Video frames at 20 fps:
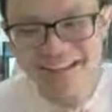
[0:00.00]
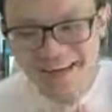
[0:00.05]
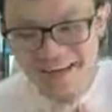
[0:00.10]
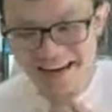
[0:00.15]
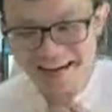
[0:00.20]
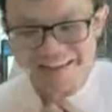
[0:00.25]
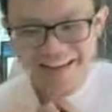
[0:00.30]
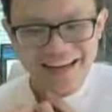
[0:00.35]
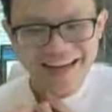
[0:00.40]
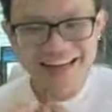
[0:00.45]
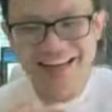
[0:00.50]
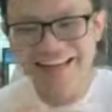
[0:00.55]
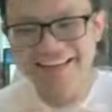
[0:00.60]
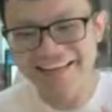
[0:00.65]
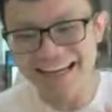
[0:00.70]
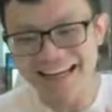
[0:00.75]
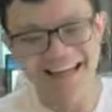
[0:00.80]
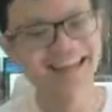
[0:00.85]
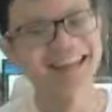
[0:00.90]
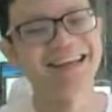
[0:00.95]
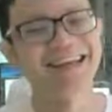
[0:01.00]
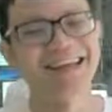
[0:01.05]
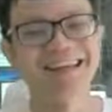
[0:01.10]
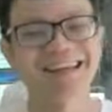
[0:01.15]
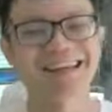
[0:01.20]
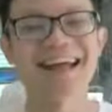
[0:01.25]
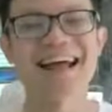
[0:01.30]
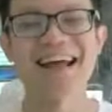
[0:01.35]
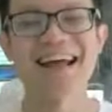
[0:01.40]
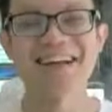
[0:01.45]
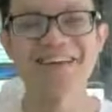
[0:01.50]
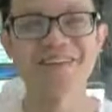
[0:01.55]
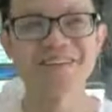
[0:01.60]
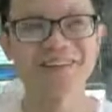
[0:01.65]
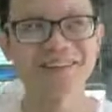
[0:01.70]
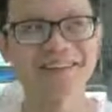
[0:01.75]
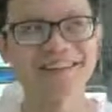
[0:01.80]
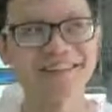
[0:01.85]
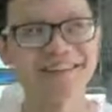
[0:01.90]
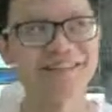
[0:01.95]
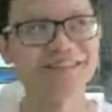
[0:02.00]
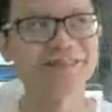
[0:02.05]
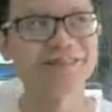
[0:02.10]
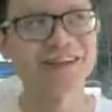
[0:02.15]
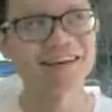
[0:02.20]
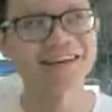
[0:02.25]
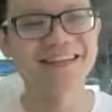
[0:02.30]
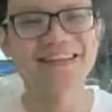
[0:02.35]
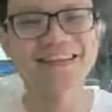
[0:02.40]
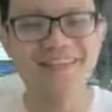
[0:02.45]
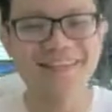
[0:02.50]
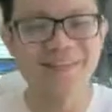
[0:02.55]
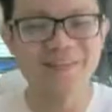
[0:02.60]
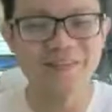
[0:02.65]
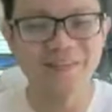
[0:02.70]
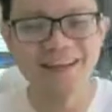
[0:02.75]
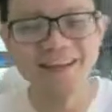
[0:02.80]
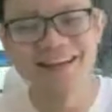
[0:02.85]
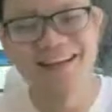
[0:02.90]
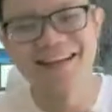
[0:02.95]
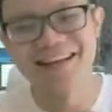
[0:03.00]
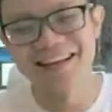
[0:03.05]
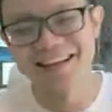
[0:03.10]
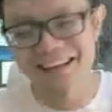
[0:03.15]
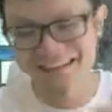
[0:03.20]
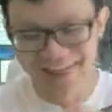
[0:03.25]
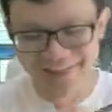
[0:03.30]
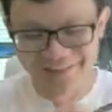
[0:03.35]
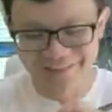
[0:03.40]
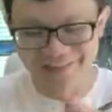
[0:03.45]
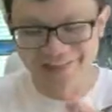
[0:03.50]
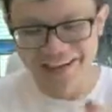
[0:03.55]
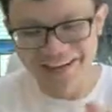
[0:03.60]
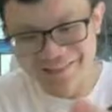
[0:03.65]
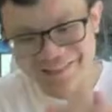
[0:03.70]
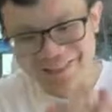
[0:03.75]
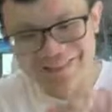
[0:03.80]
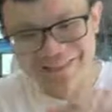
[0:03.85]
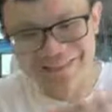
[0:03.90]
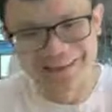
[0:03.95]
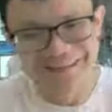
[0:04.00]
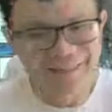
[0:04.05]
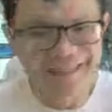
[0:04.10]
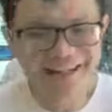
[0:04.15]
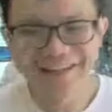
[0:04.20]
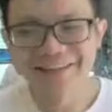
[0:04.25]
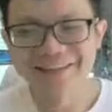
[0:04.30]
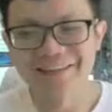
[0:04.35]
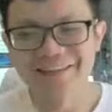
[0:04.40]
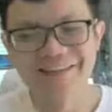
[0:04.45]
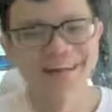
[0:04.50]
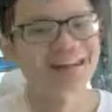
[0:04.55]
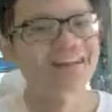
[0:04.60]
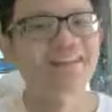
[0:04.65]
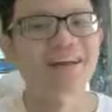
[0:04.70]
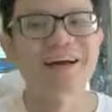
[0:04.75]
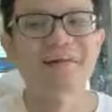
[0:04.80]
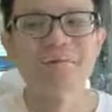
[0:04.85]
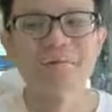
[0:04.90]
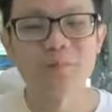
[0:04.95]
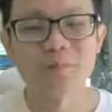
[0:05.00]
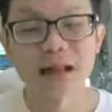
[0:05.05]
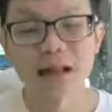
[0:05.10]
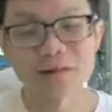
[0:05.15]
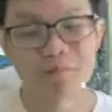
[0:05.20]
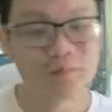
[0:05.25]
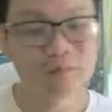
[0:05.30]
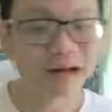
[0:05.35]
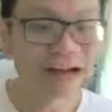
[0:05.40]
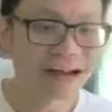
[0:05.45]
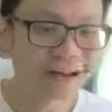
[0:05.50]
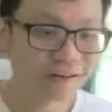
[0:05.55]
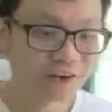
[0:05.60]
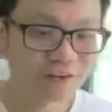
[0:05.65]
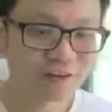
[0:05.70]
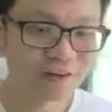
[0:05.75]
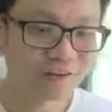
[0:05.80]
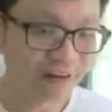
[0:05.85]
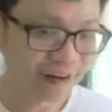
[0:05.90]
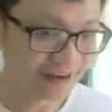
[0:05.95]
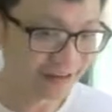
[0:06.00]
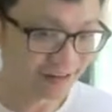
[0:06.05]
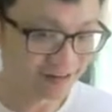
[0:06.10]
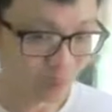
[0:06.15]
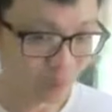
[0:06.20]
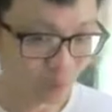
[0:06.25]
I ah, write here, write here. Then I know this is what, this is what, and then write, write, write. Very naughty ma. I, but I don't write the